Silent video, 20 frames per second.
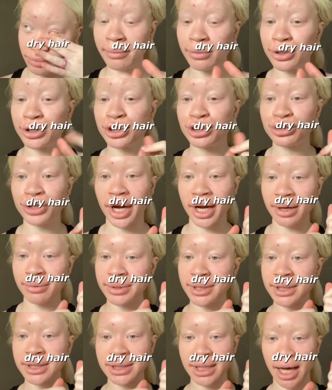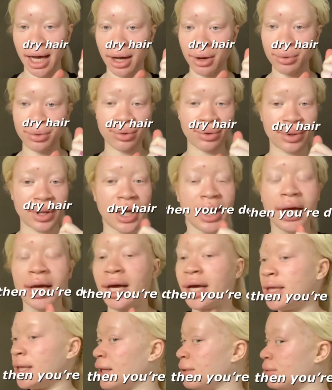I'm gonna dry it with a towel,
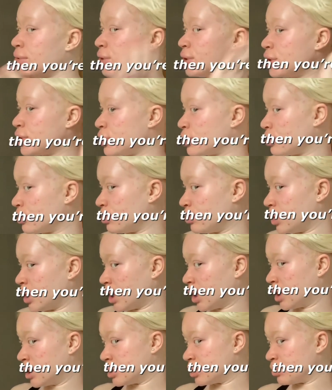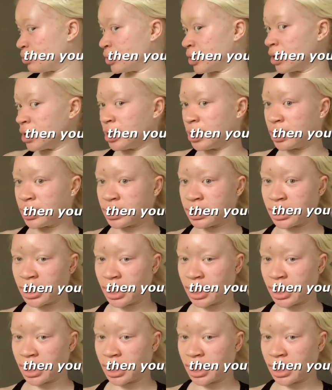and then I'm gonna show you guys what it looks